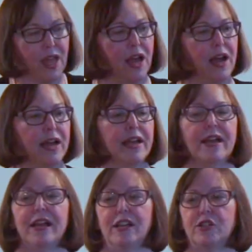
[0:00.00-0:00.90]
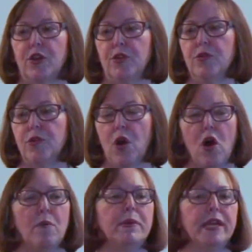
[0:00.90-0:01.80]
Uh, so you
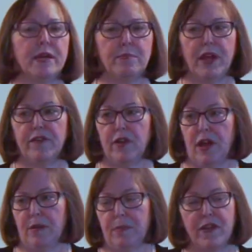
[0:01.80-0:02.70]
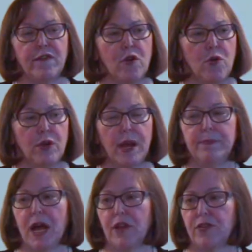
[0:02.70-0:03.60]
call me on my, on my phone,
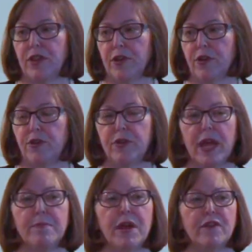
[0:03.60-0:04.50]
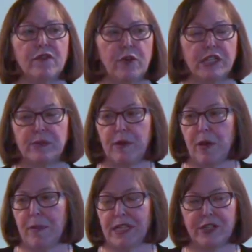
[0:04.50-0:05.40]
I'm not there, you get my
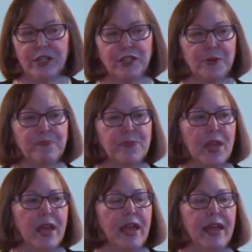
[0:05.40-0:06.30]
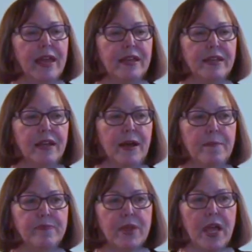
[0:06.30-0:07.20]
voicemail message, and
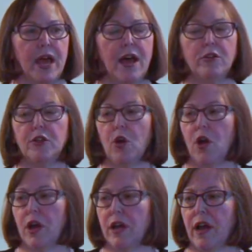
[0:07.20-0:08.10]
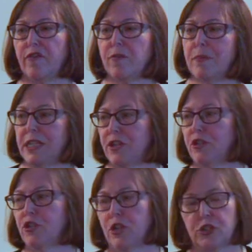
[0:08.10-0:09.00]
um, how long of a
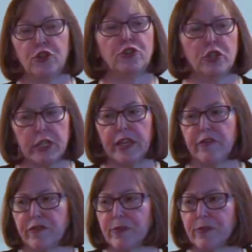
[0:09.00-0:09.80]
message should you leave?